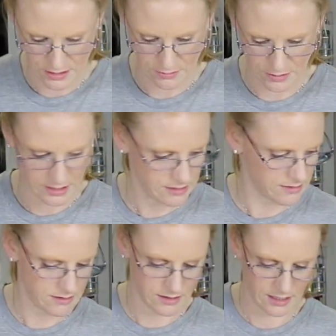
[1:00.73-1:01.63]
so we're going to
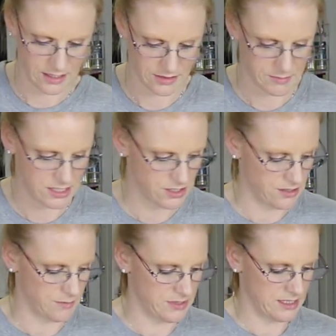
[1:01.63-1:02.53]
cut them into
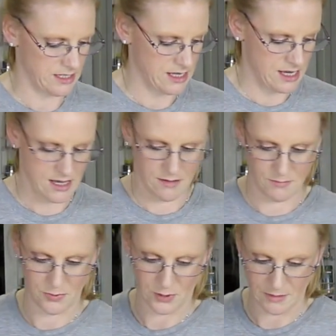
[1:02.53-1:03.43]
strips,
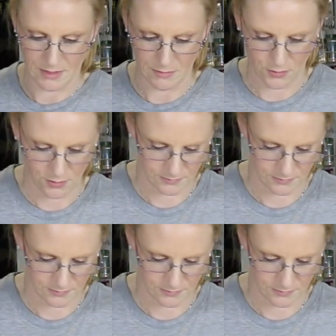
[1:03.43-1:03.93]
put them in a bowl.